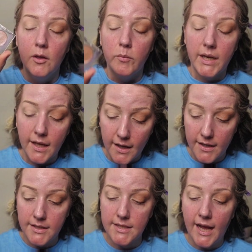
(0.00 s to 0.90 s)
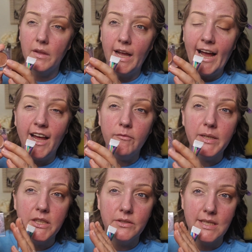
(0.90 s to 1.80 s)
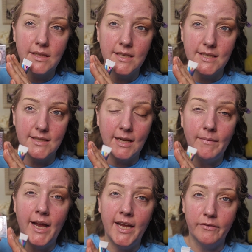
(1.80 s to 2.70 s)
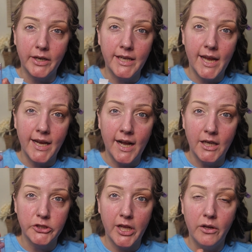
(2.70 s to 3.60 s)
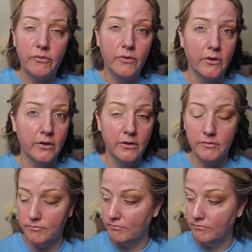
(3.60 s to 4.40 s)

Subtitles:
because I have been using this as like my everyday eyeshadow for